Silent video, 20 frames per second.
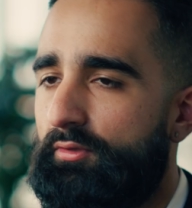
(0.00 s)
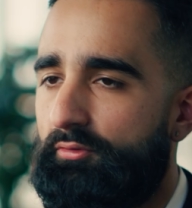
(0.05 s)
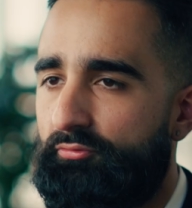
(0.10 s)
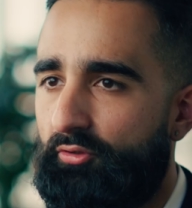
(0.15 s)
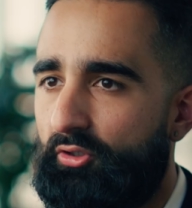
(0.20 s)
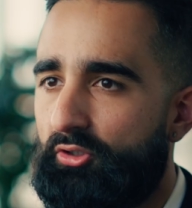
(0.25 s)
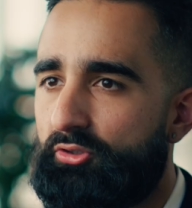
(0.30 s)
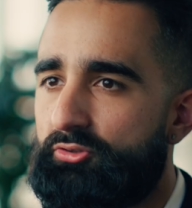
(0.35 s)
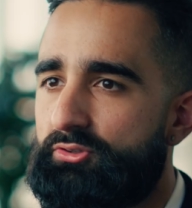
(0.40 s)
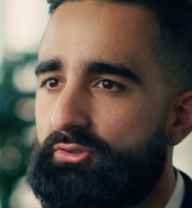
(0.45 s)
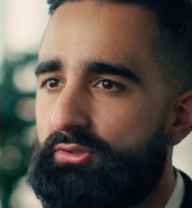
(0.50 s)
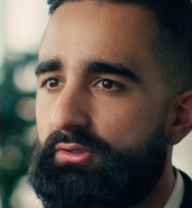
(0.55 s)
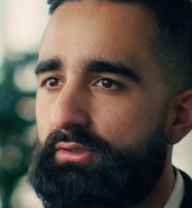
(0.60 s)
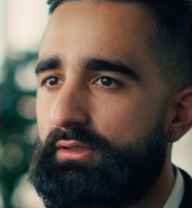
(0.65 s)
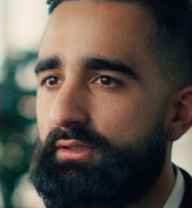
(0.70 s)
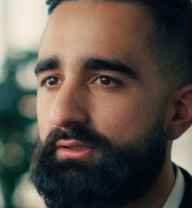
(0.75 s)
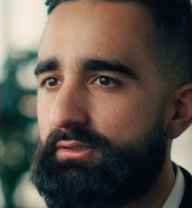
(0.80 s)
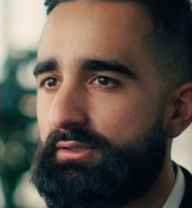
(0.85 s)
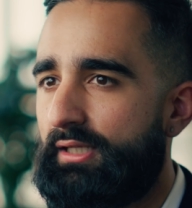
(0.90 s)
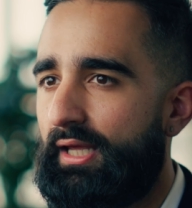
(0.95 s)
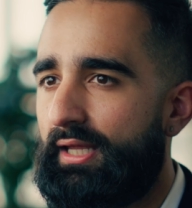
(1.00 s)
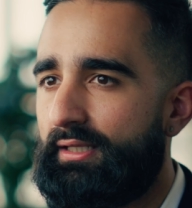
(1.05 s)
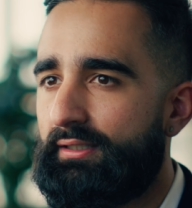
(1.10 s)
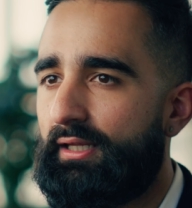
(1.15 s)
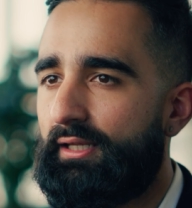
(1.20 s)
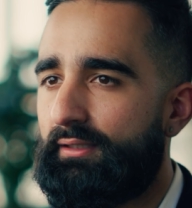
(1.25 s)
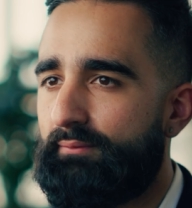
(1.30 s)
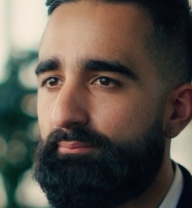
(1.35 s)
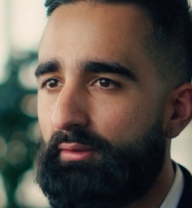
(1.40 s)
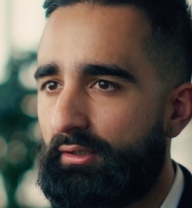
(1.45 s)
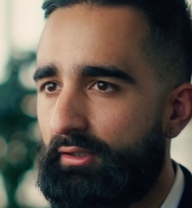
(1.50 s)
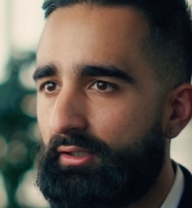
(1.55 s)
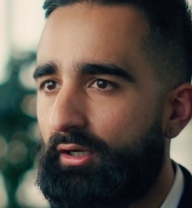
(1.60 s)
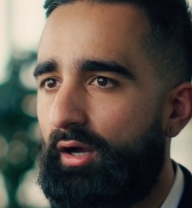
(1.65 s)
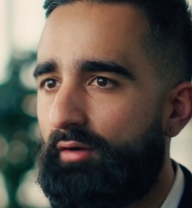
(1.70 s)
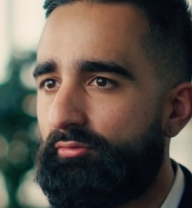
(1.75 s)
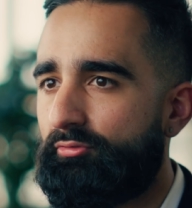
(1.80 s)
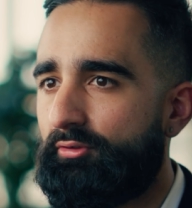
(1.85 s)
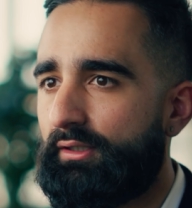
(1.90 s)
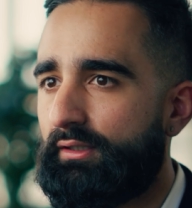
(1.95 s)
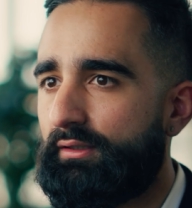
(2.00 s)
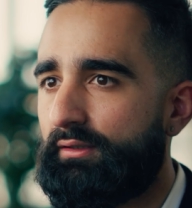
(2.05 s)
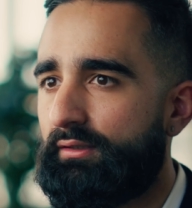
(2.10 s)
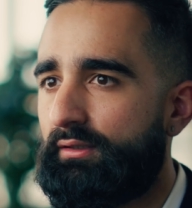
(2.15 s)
The first is an end-to-end billing offering,